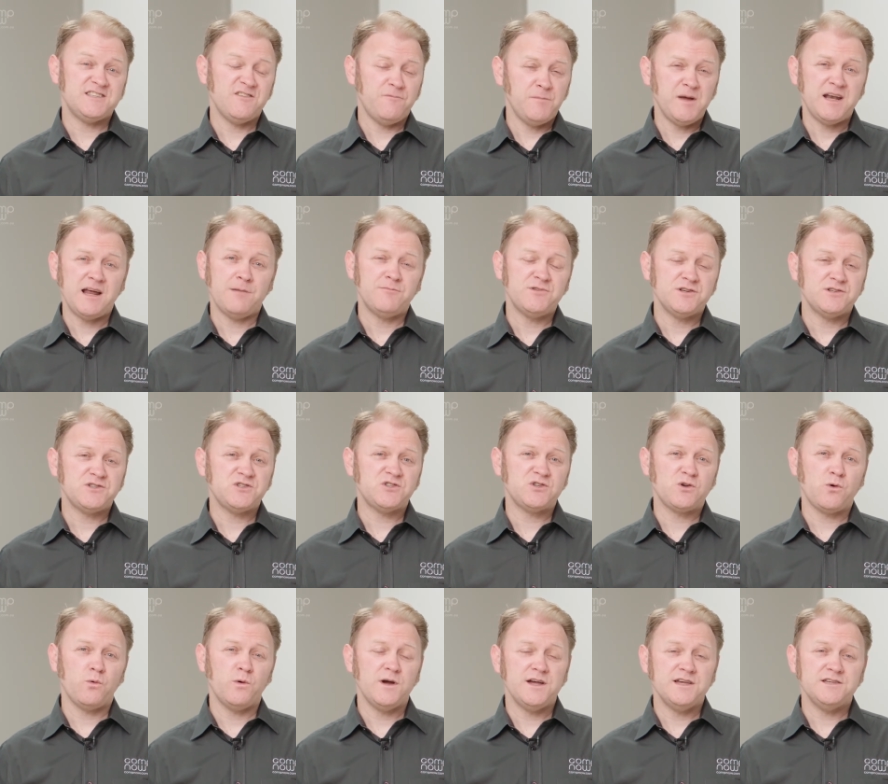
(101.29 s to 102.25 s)
they've been able to
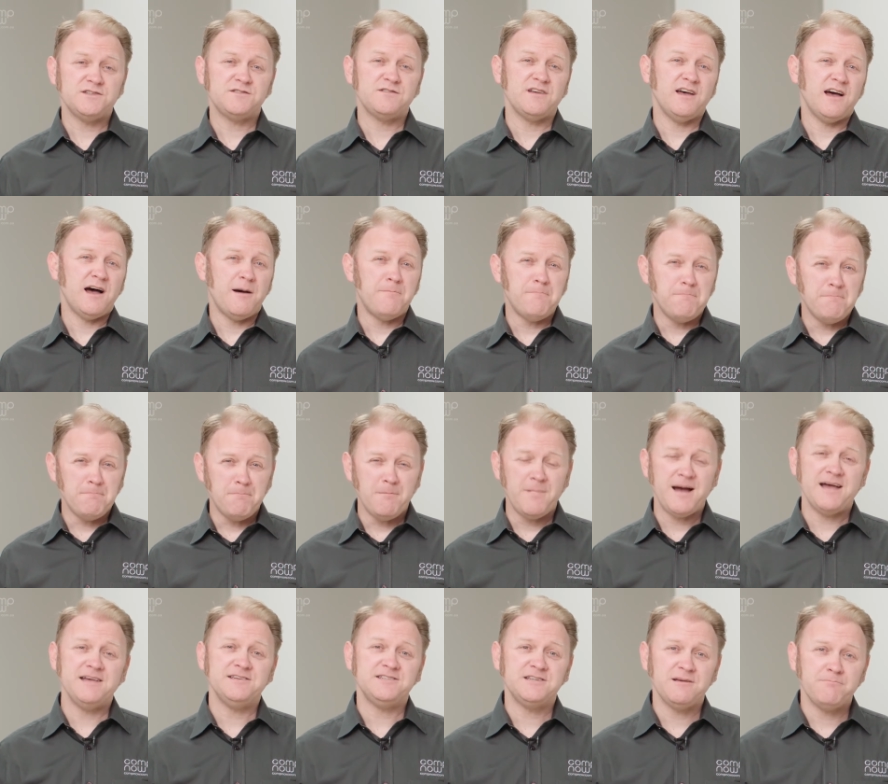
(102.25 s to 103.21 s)
squeeze
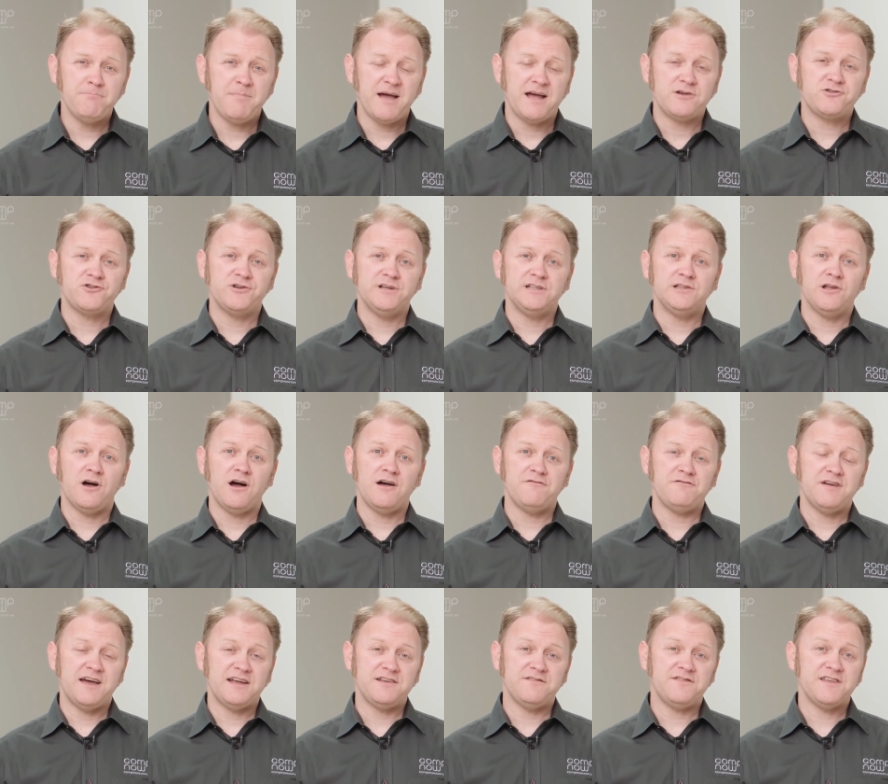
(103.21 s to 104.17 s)
amazing battery
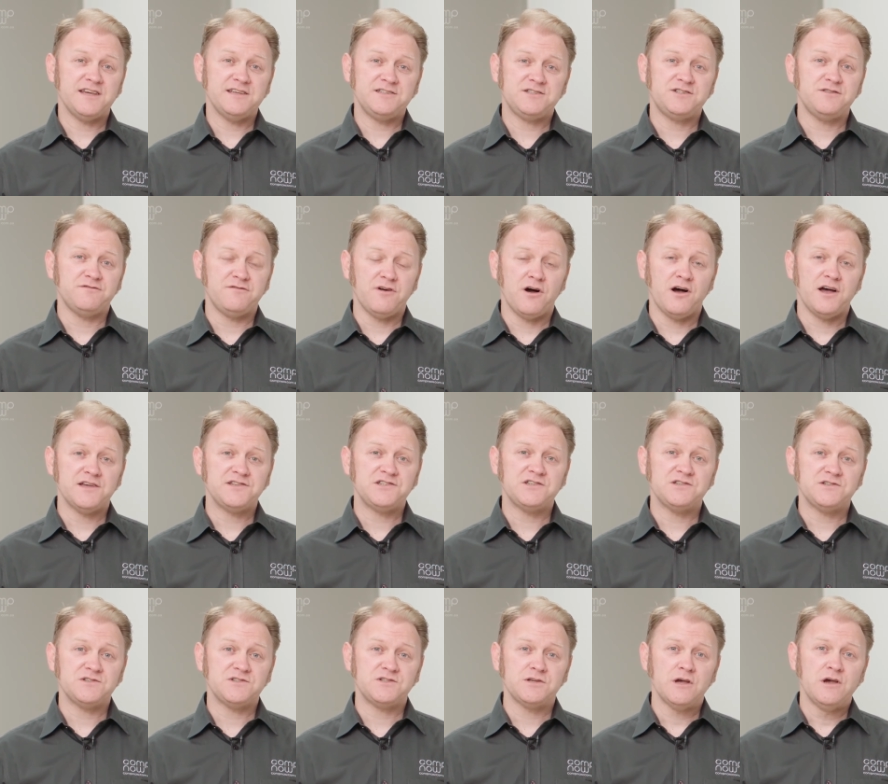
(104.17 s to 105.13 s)
life out of these
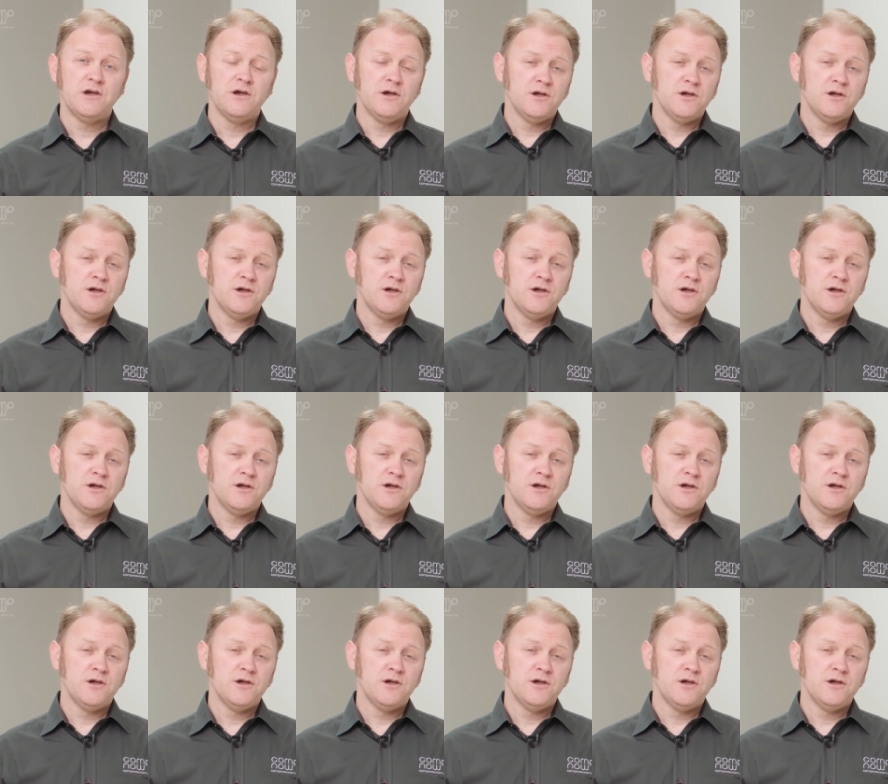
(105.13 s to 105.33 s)
devices.